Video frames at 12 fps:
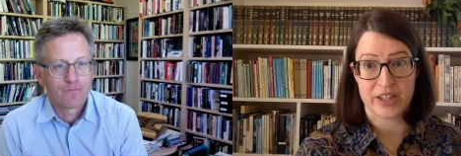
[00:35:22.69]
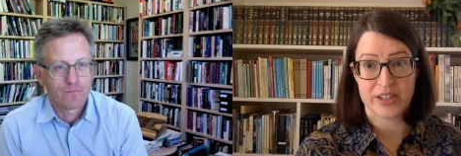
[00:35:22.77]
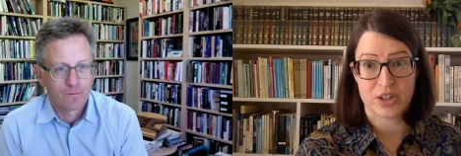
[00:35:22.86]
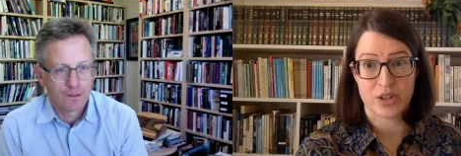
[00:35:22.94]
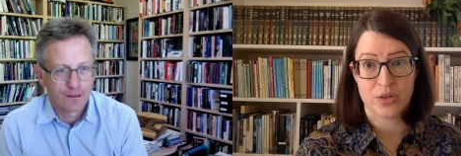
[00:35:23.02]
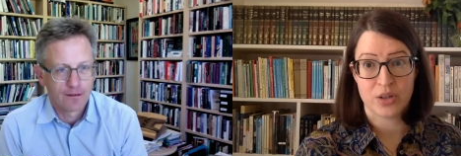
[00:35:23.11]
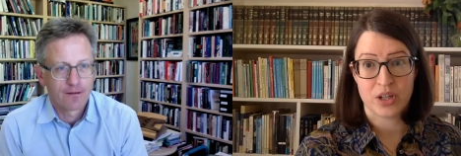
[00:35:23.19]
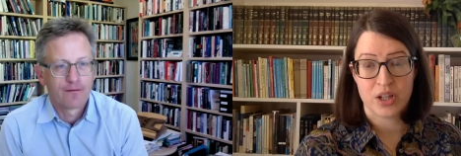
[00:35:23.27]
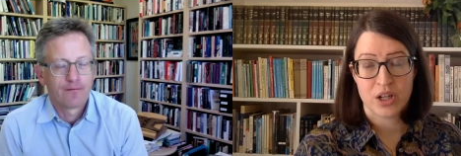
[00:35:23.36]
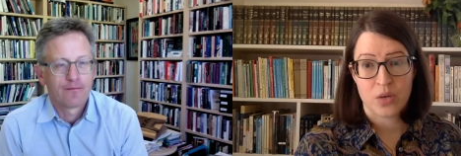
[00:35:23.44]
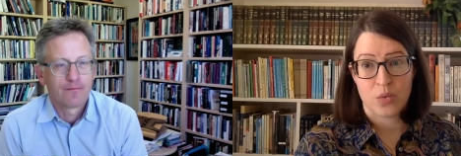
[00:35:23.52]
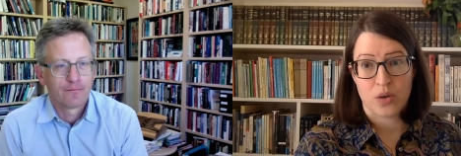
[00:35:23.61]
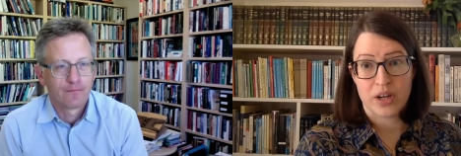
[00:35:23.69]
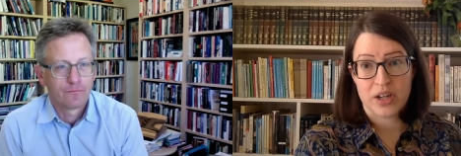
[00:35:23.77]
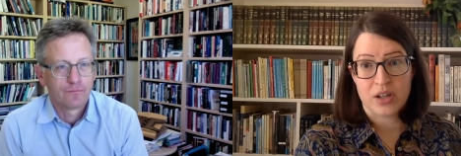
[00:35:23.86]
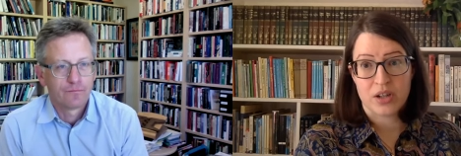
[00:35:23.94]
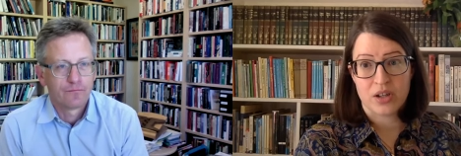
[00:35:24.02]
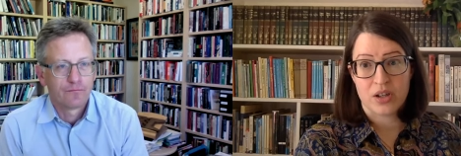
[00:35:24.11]
Speaker 1: So
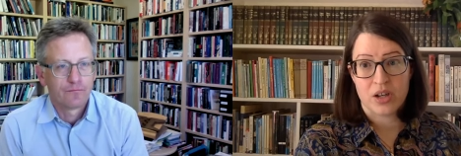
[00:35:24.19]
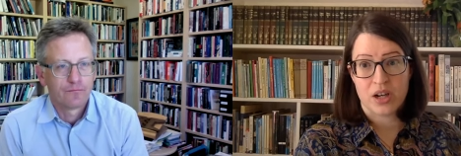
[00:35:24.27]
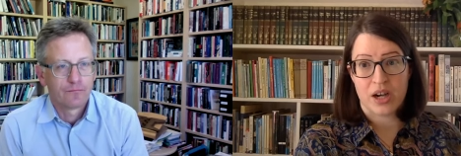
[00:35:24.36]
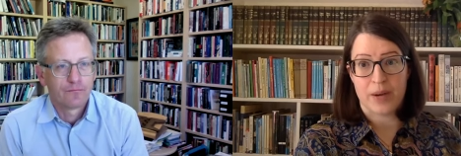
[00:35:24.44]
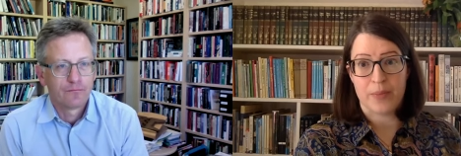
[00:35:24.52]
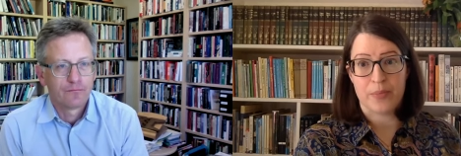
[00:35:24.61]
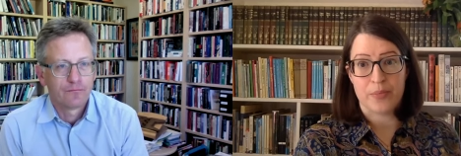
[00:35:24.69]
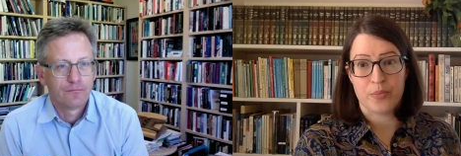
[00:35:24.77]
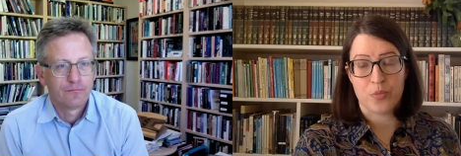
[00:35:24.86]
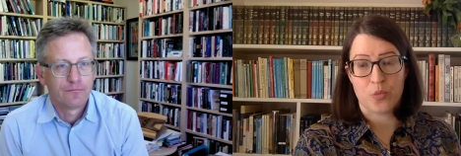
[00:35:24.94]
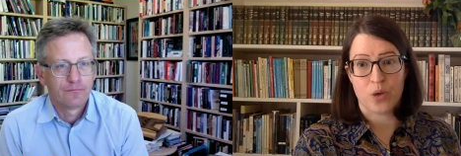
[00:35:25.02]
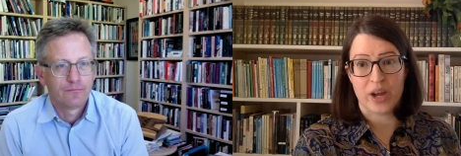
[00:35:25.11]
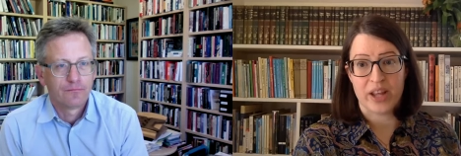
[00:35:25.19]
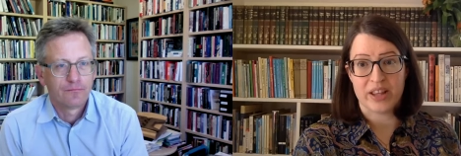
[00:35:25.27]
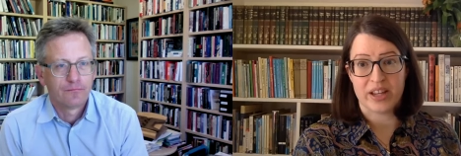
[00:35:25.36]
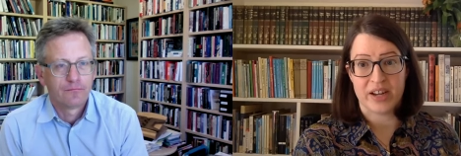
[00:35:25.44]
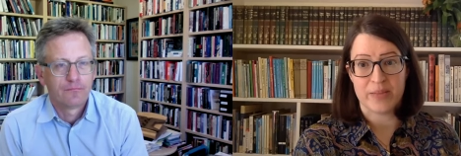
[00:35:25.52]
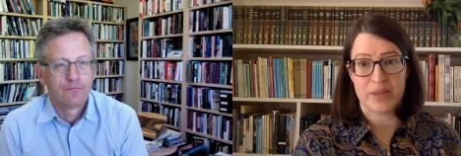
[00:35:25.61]
one way
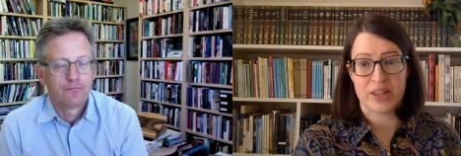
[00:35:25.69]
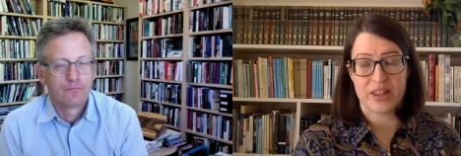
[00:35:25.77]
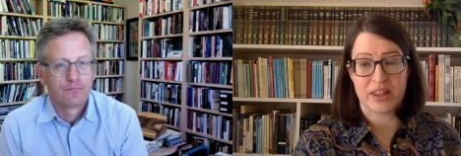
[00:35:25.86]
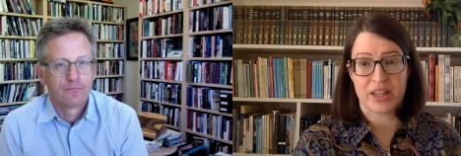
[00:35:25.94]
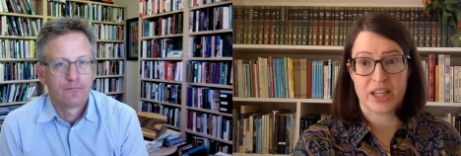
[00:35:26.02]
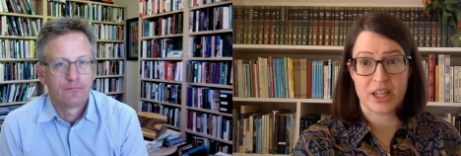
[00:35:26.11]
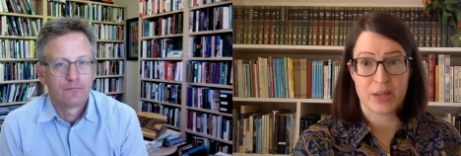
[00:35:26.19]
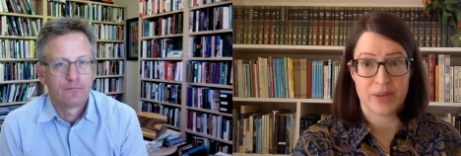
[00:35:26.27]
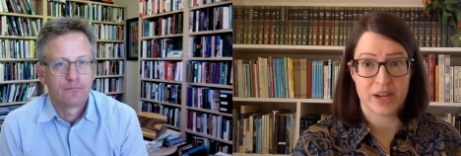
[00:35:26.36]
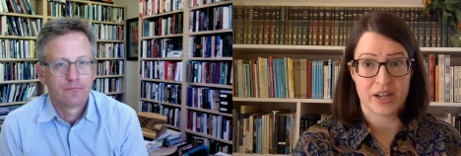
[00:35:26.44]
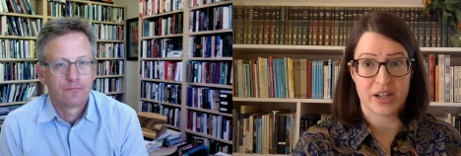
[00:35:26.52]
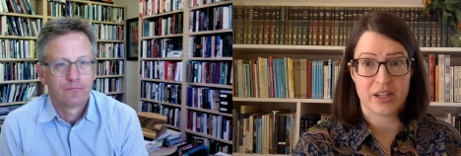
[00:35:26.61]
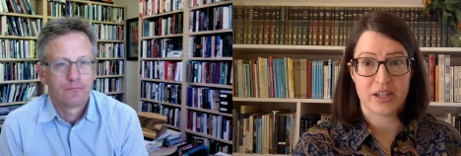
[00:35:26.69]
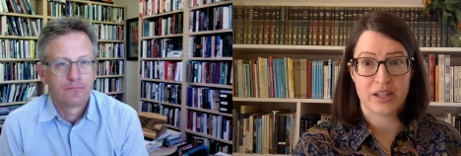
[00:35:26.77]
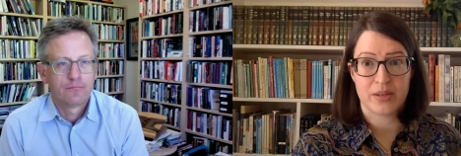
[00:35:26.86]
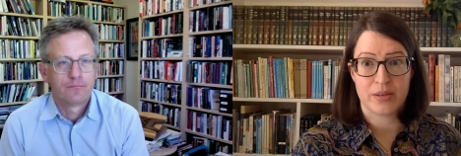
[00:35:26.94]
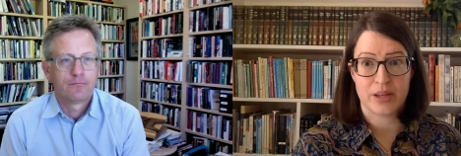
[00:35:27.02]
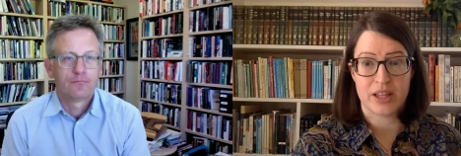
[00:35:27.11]
that I've been thinking about it
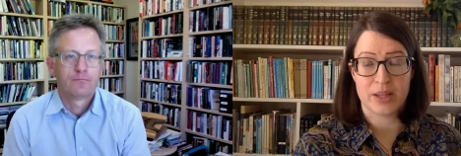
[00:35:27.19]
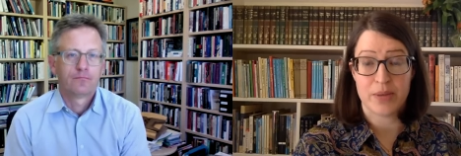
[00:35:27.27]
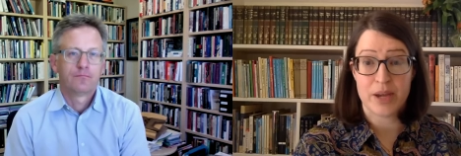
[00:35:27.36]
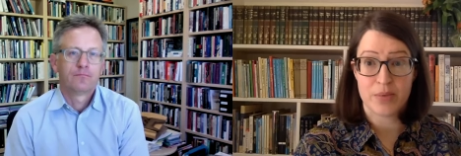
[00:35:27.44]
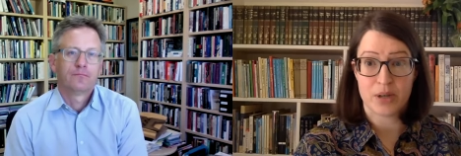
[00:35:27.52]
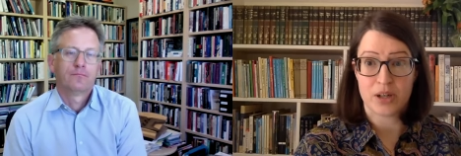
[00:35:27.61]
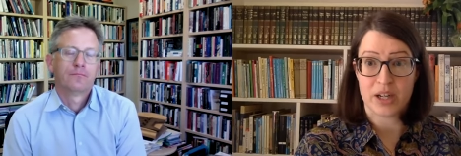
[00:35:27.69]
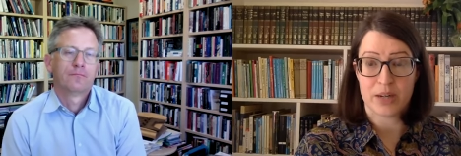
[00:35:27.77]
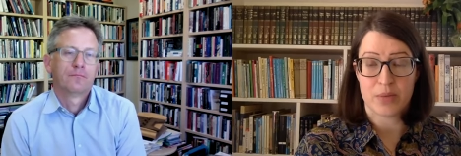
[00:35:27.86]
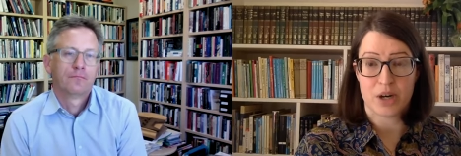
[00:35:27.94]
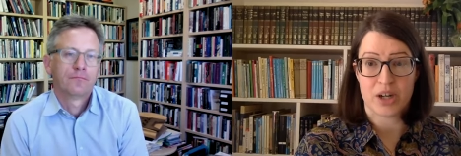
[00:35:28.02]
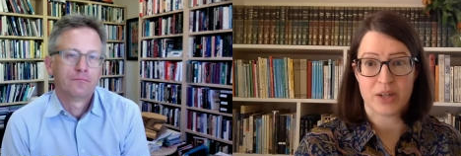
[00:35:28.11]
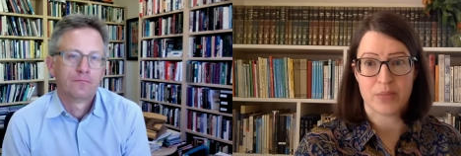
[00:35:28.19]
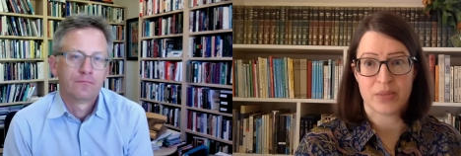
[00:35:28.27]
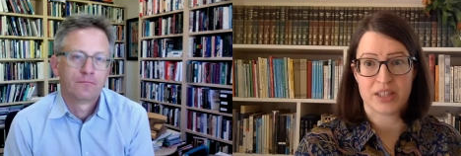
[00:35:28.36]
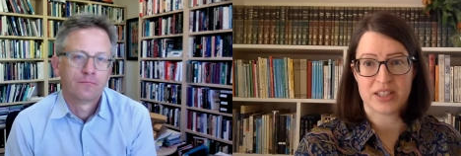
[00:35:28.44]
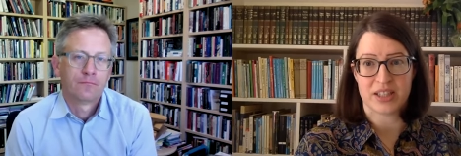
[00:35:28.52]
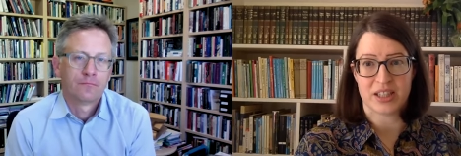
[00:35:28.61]
in the paper, in part
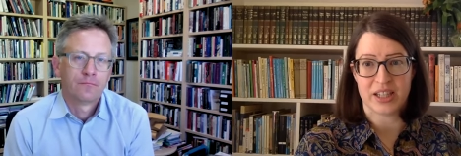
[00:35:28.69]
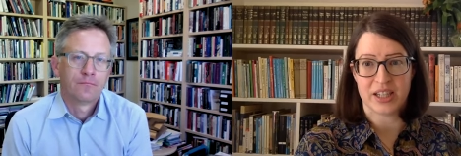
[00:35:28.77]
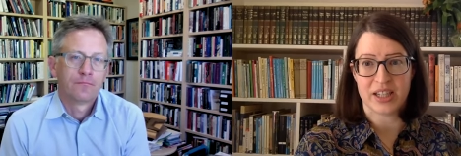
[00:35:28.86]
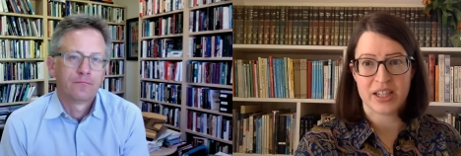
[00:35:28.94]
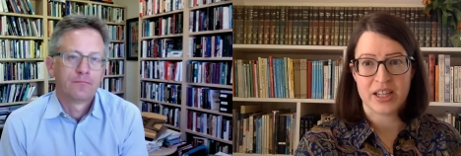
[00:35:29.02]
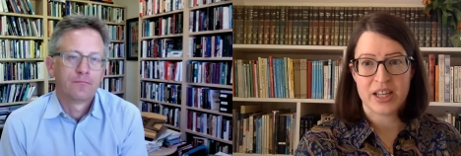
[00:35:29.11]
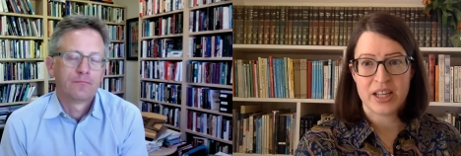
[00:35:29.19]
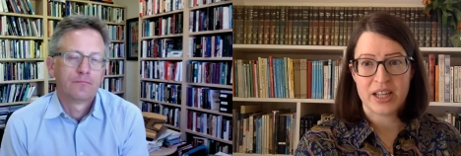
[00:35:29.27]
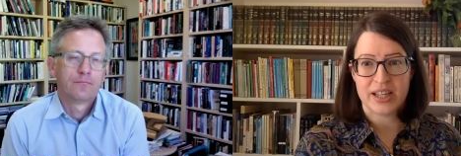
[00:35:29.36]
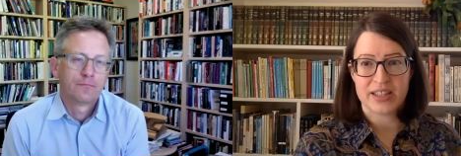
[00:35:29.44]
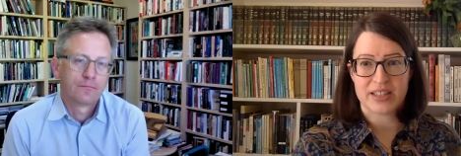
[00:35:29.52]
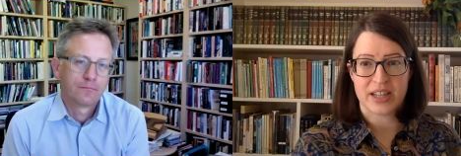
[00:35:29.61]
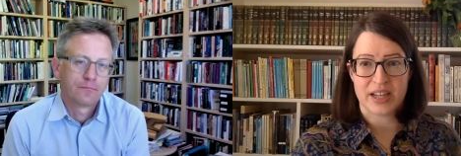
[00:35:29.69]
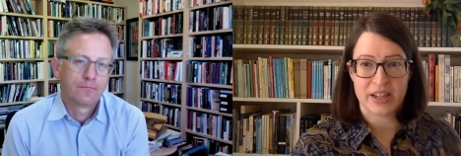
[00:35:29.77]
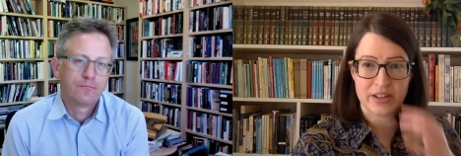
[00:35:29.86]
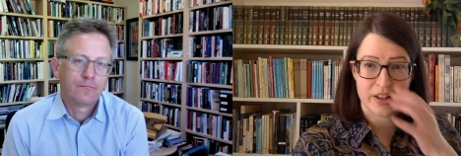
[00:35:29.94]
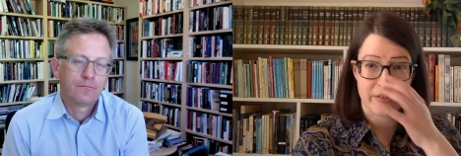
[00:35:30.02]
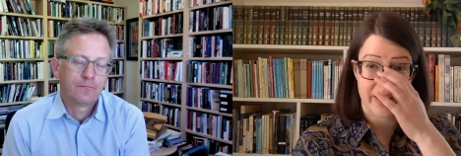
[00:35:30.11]
implicitly, is that
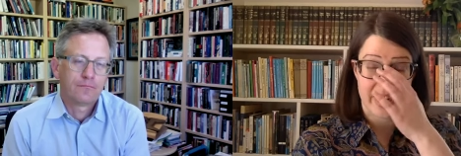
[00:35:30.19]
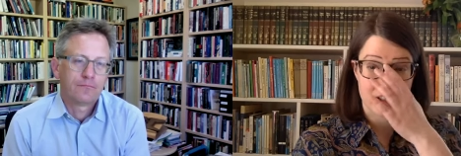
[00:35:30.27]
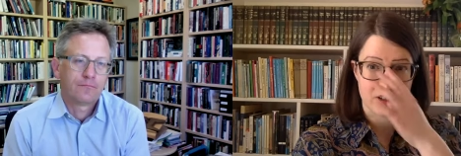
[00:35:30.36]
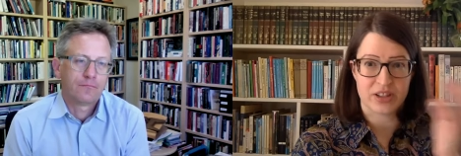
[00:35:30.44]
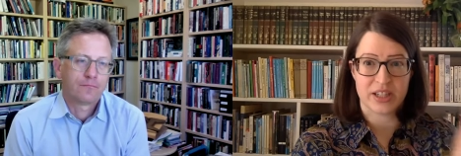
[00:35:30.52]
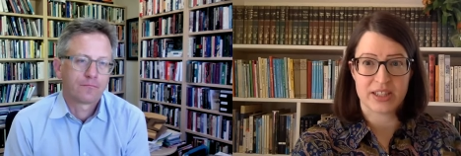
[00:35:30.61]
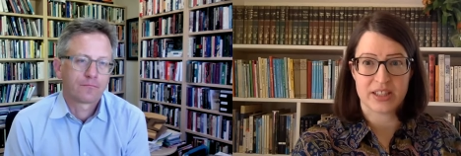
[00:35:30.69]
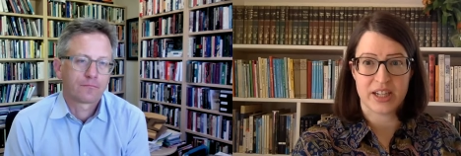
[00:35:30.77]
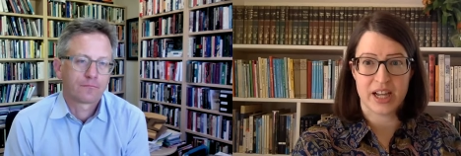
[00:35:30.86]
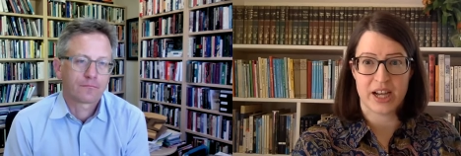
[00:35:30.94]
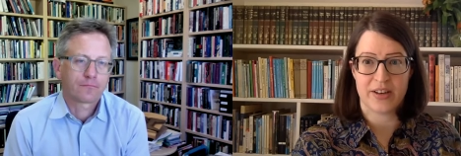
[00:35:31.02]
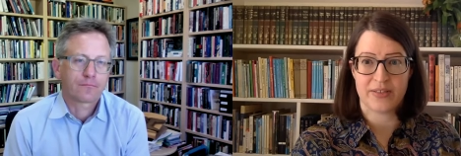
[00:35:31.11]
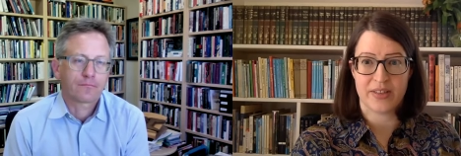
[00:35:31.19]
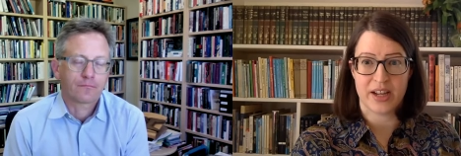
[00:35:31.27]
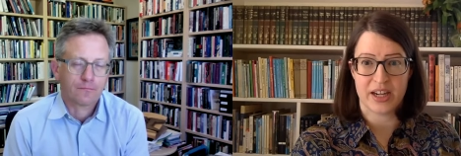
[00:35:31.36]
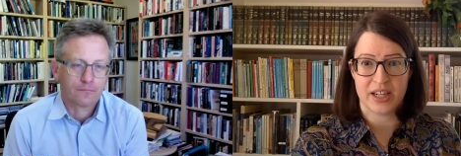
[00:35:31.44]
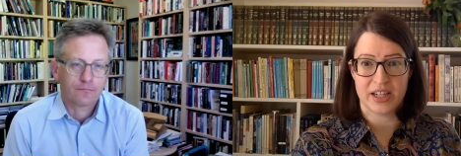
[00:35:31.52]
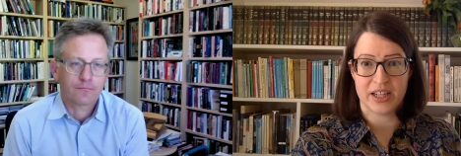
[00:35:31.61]
the factor doesn't have
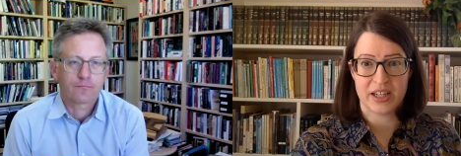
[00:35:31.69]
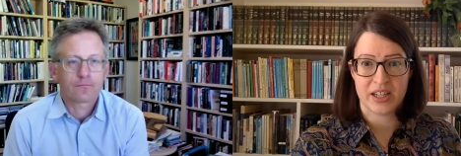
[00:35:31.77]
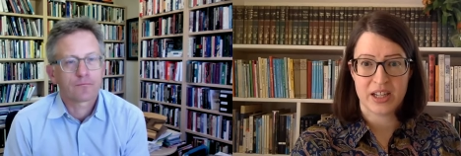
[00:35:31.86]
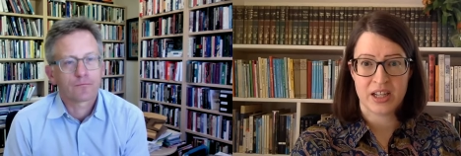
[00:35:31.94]
any